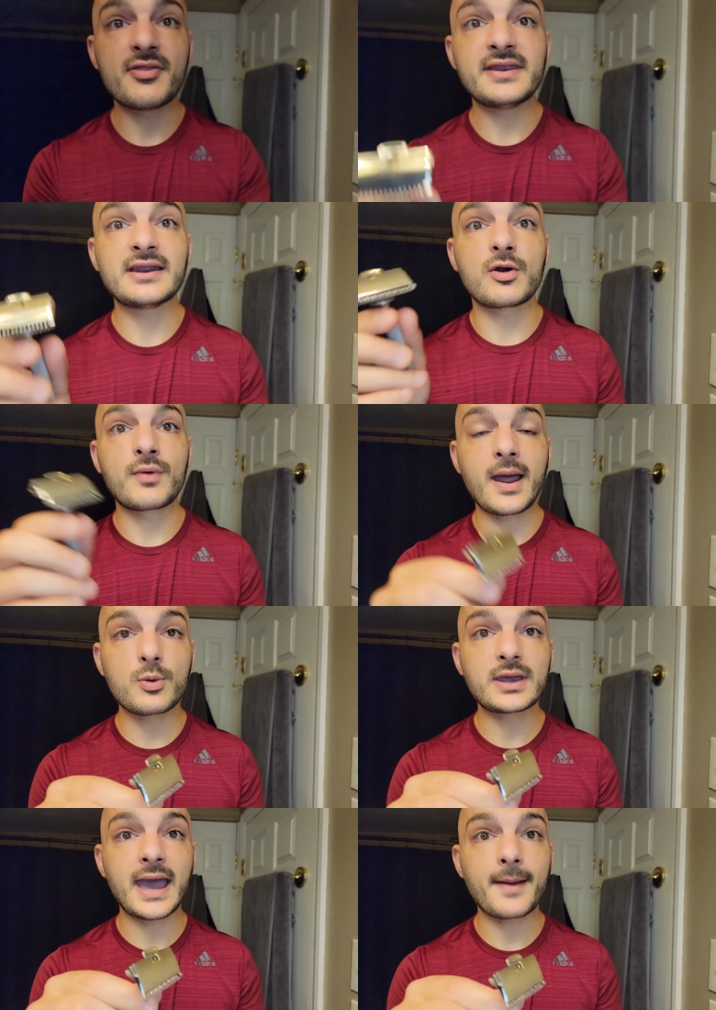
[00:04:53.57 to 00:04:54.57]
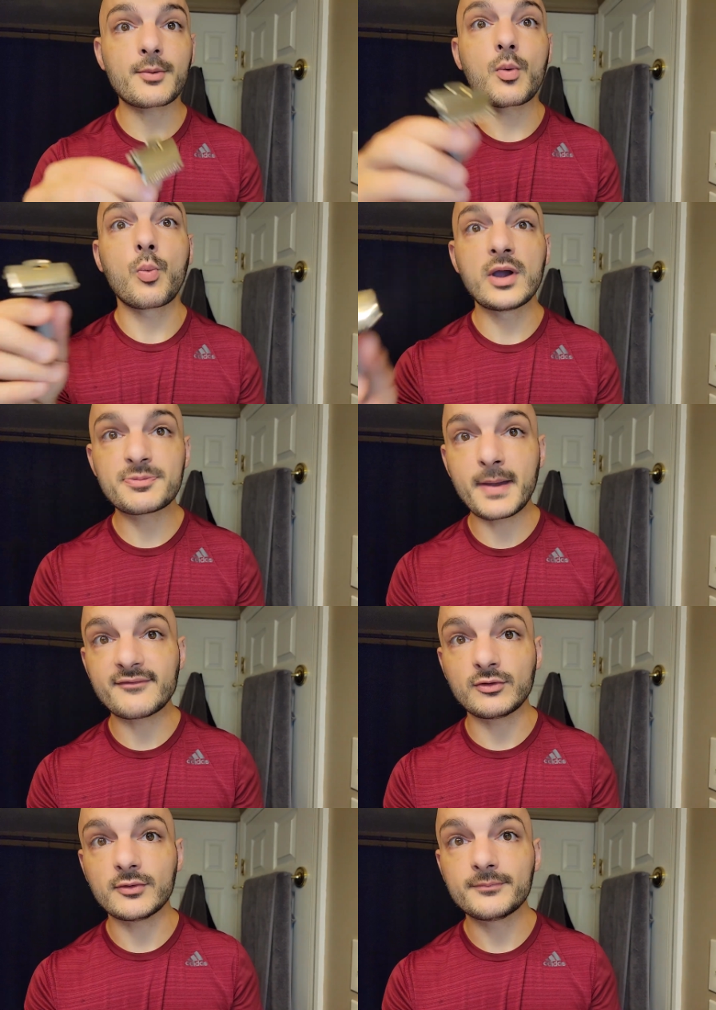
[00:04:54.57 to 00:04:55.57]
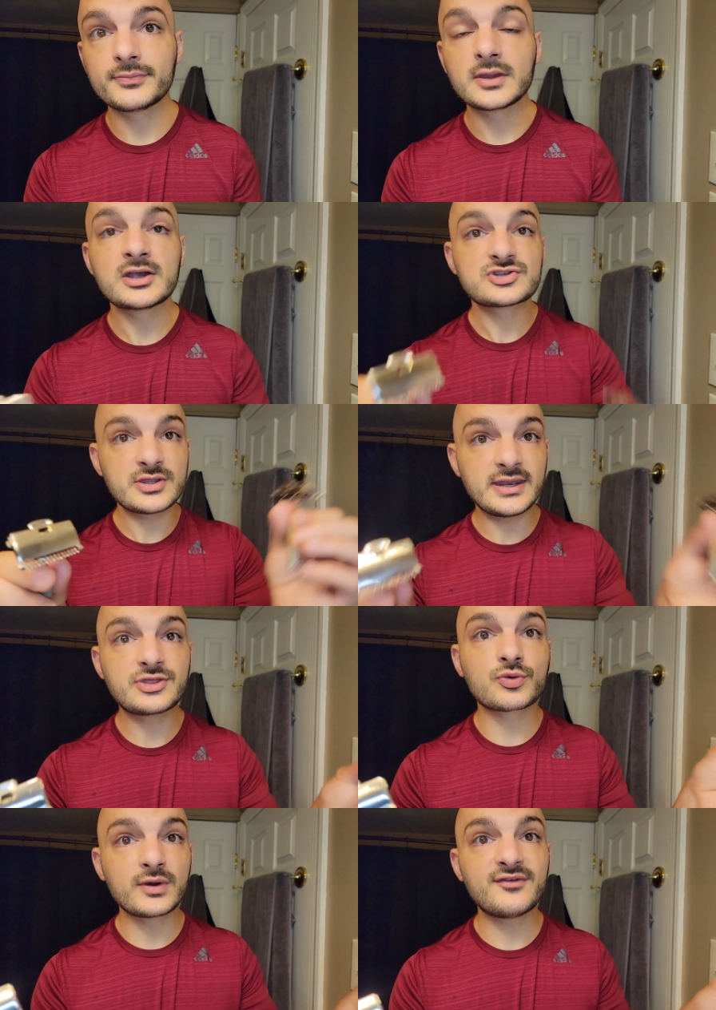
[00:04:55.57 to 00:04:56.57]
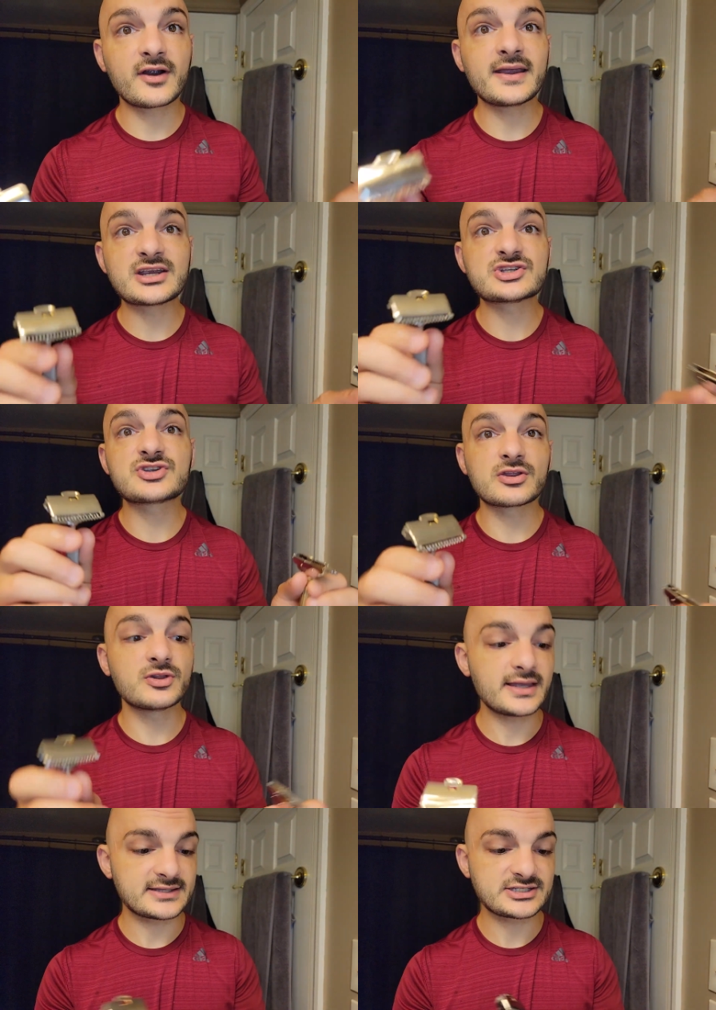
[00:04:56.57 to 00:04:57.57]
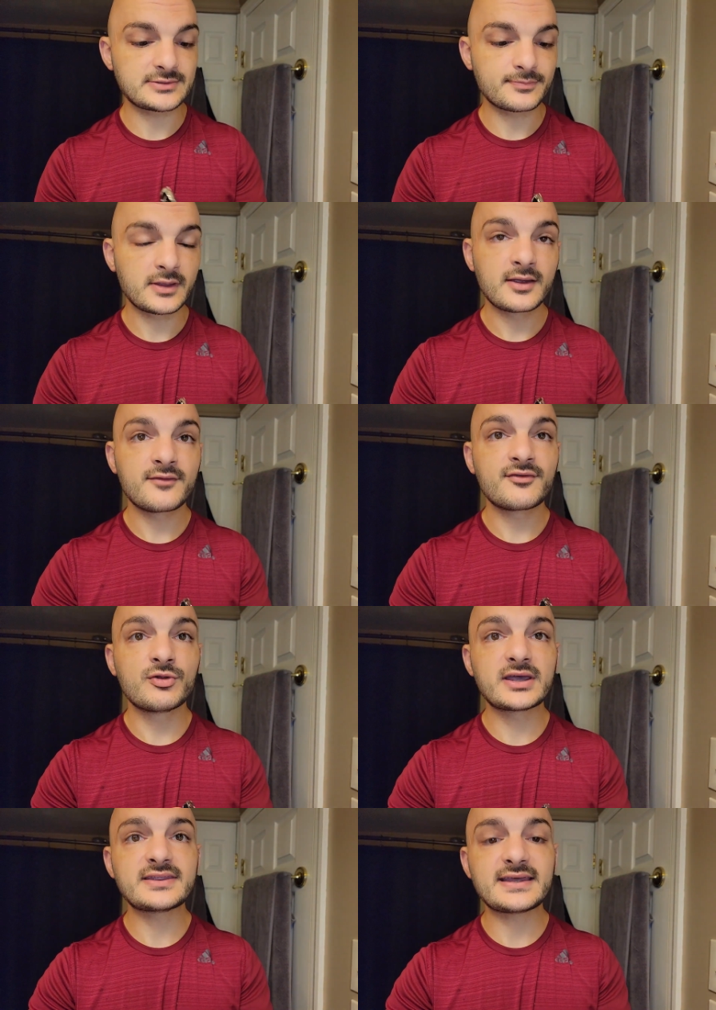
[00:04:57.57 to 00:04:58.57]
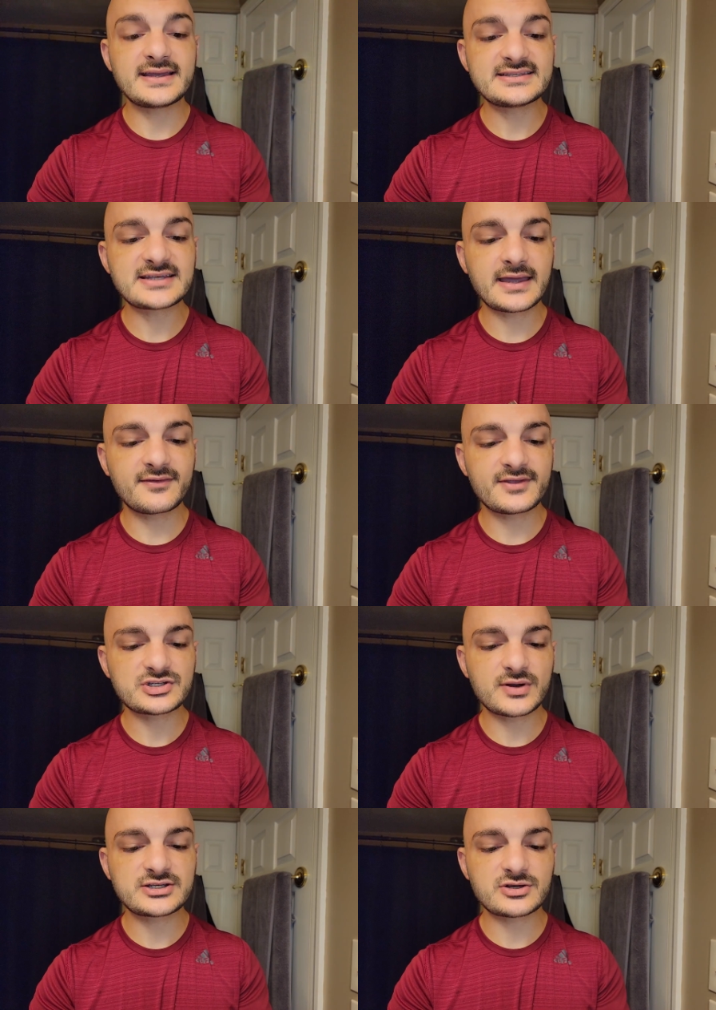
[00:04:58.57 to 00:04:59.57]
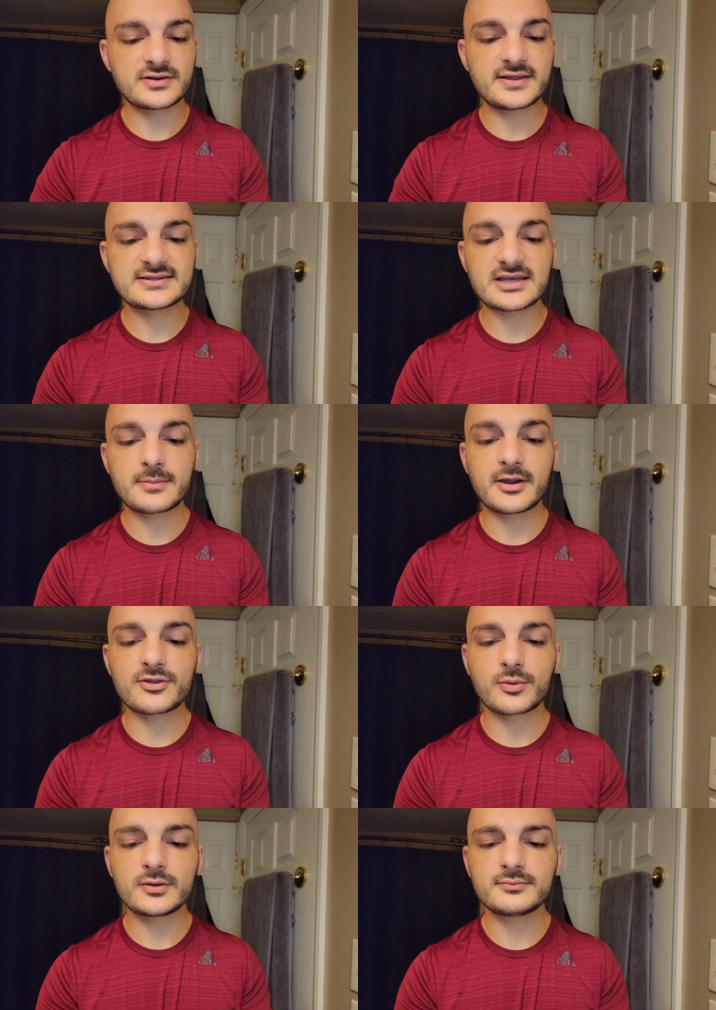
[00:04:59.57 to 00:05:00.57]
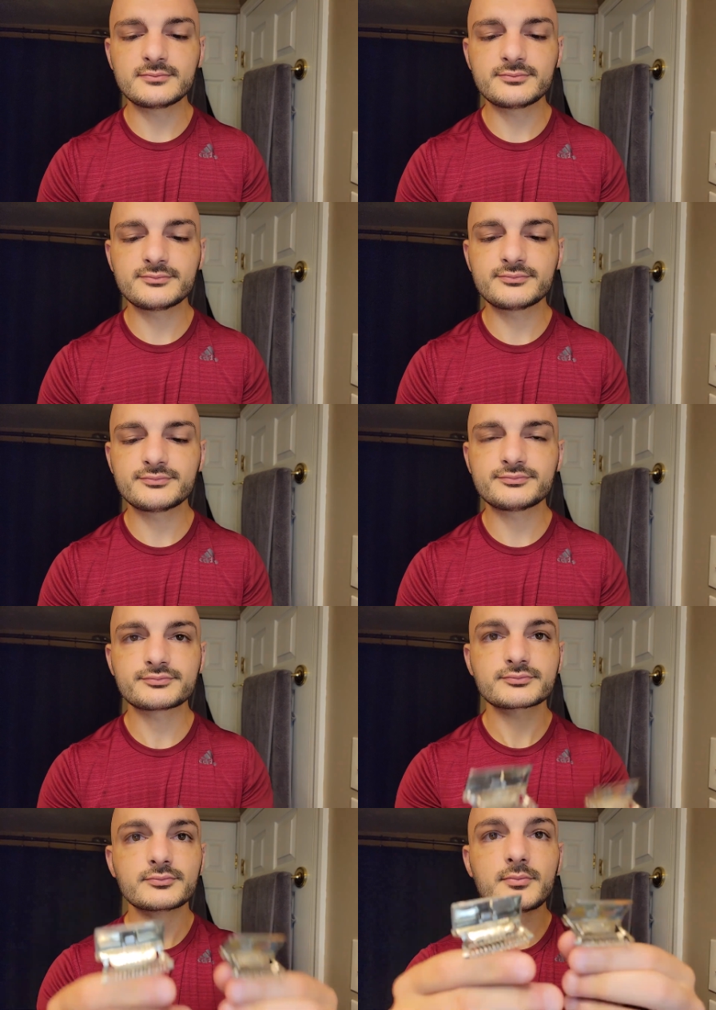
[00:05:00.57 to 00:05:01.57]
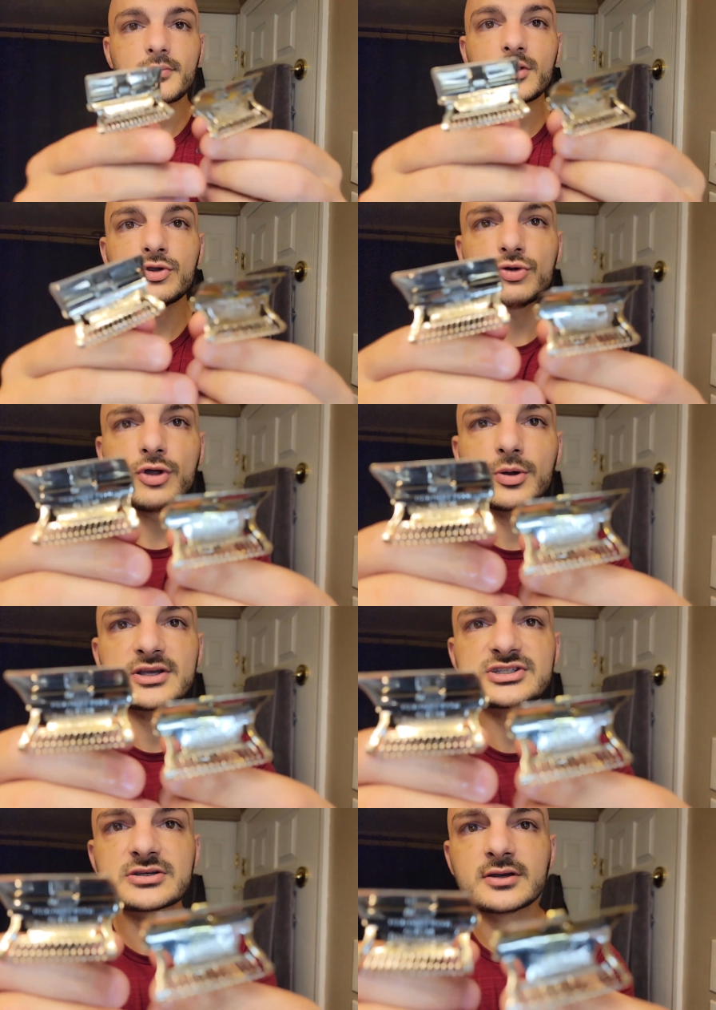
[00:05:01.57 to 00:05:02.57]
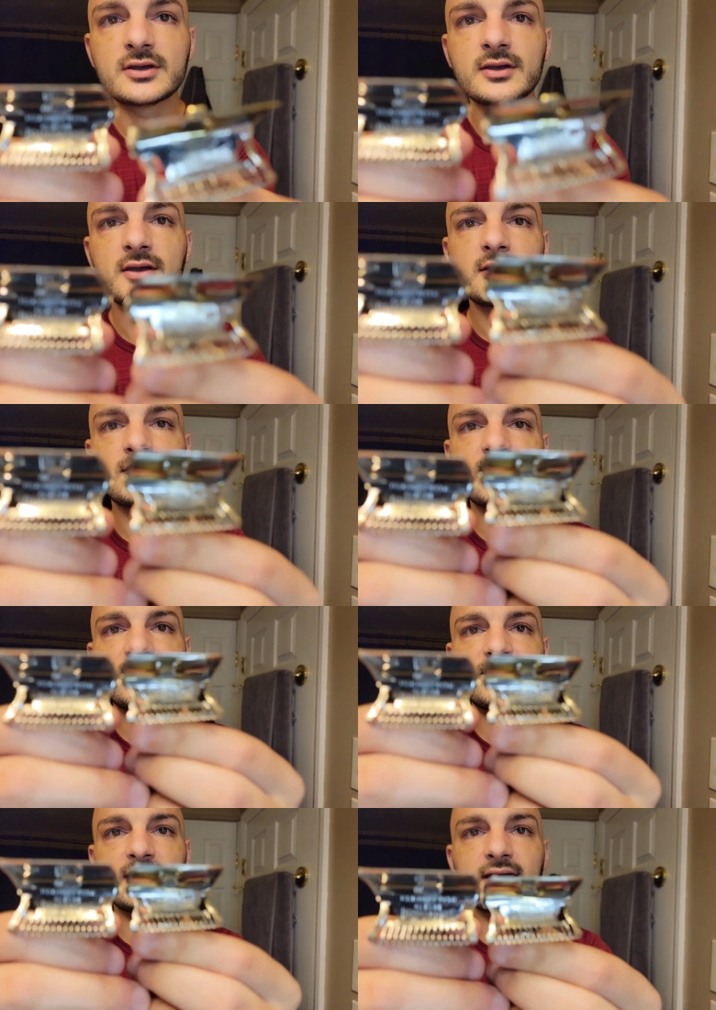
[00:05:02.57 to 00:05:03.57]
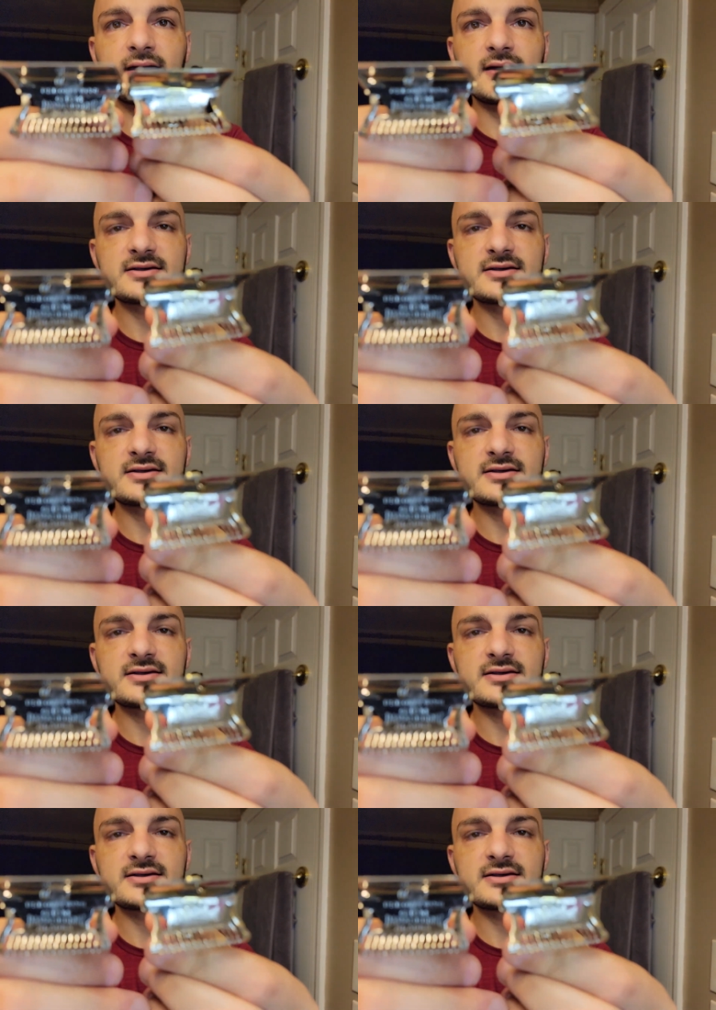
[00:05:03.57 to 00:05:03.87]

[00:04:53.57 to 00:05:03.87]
then they did a round cap with bevel. So they did three variations on lids. If you look at the inside of this razor and the inside of my other one, you'll notice that the